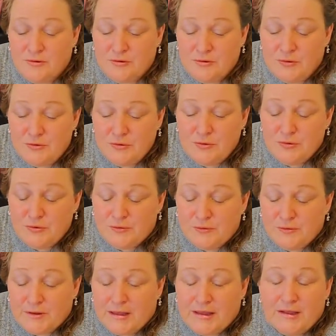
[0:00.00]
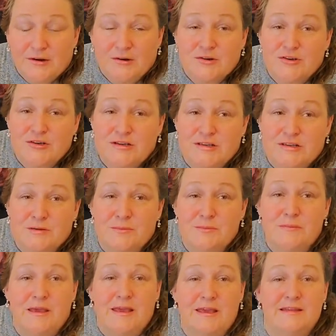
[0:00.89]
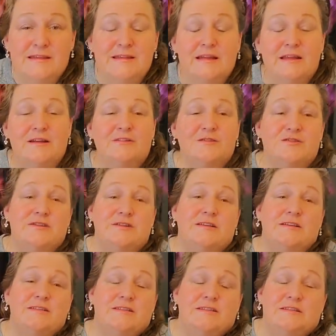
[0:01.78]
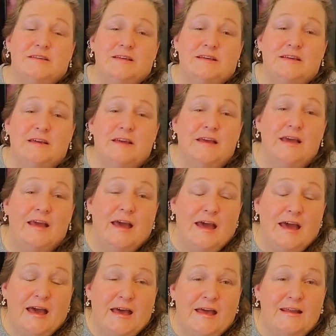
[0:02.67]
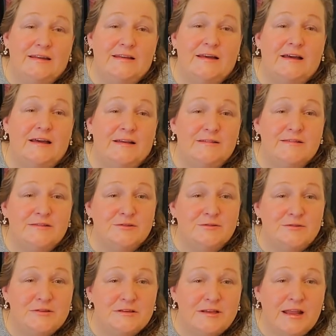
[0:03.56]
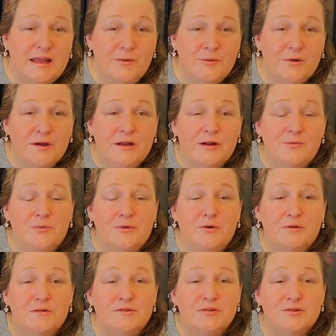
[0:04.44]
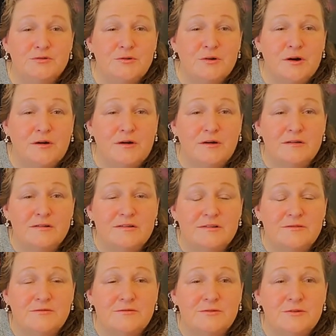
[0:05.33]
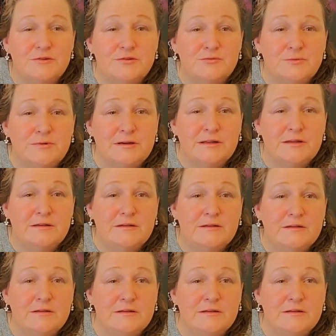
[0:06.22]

beautiful energy, it's amazing energies. And so today we're gonna pull two cards. The first one.